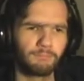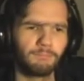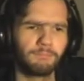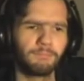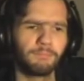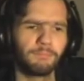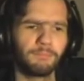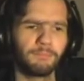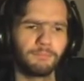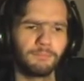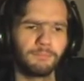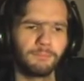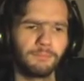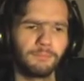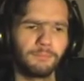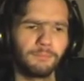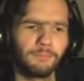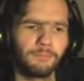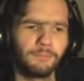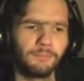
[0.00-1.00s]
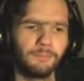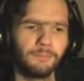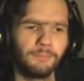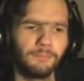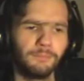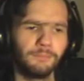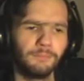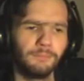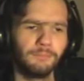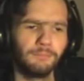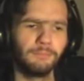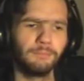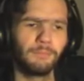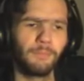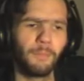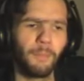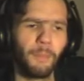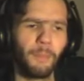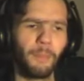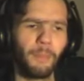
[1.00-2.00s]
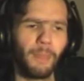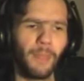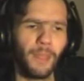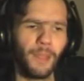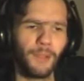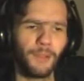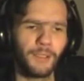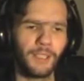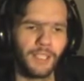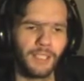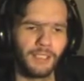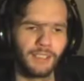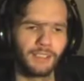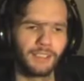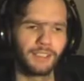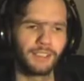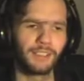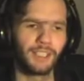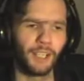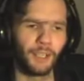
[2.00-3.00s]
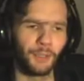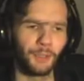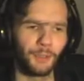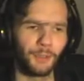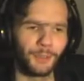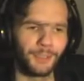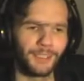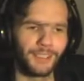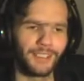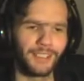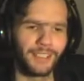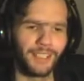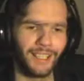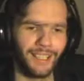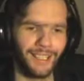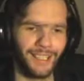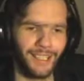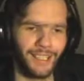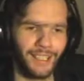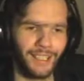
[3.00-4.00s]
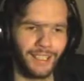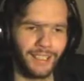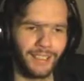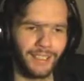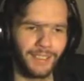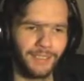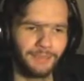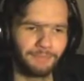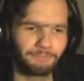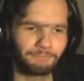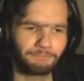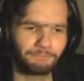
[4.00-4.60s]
Hmm. Okie dokie.